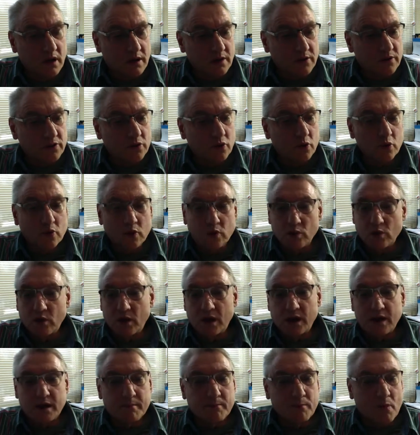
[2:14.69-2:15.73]
through
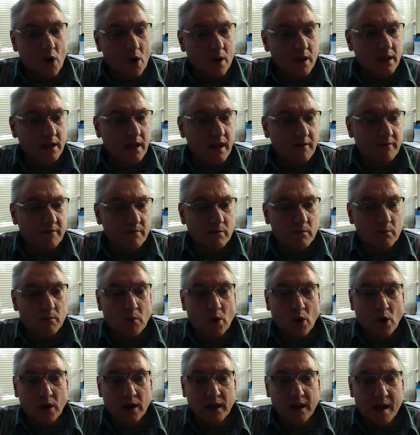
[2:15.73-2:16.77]
My
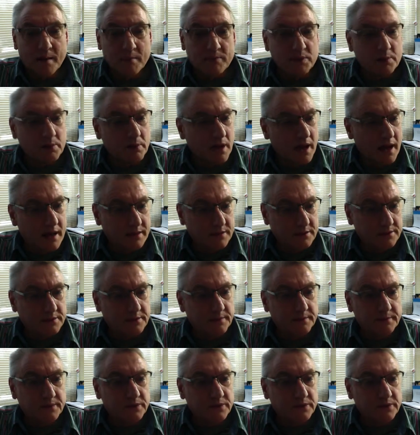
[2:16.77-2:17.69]
Labs Plus,